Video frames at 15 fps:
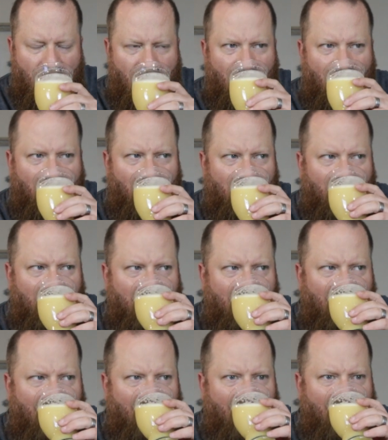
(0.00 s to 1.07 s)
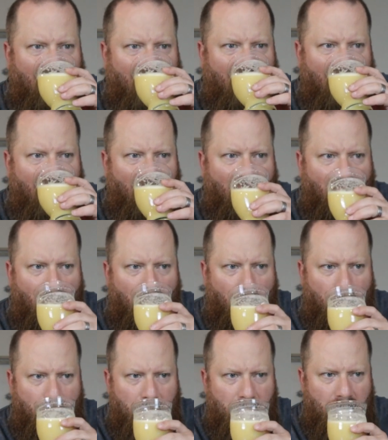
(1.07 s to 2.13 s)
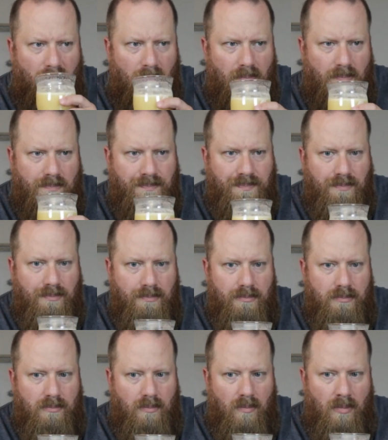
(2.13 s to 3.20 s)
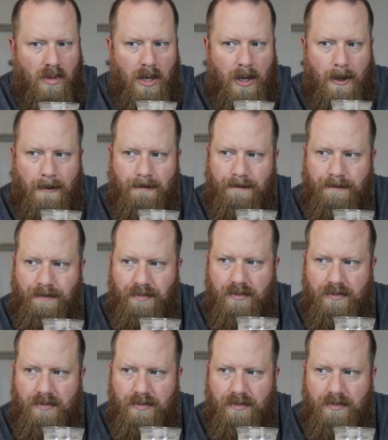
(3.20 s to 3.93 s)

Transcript: [no speech]